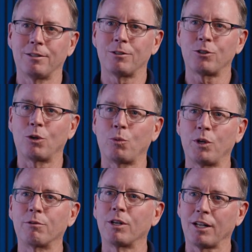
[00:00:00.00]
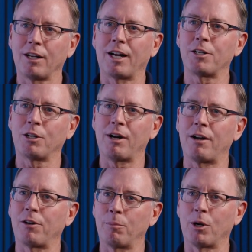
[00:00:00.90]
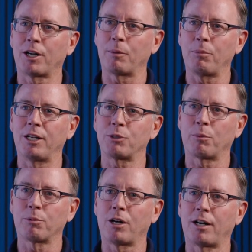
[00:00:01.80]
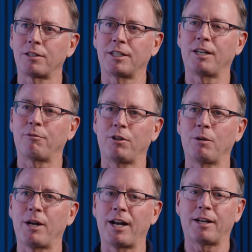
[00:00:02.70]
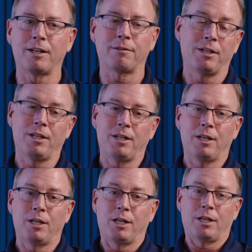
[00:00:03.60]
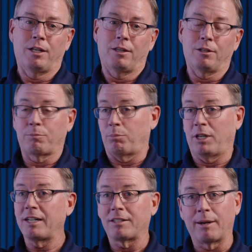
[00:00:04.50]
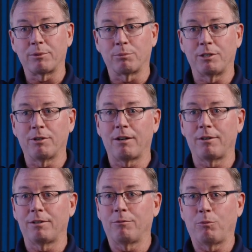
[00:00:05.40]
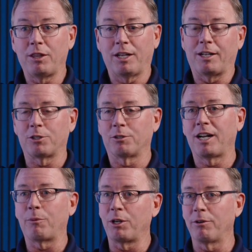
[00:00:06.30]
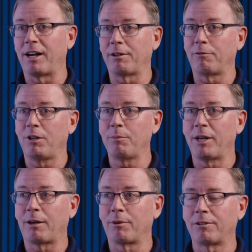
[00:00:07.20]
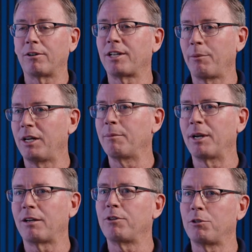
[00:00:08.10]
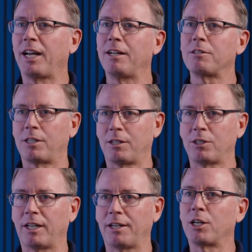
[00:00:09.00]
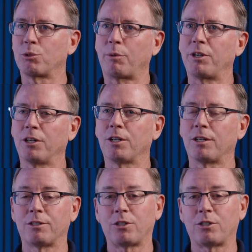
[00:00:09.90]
So we really like to go out into the marketplace with products and get feedback. And there's plenty of times where we go out, we think it's great, we go out and get feedback, we're like, okay, we need to make a few changes to this thing, here's what we heard.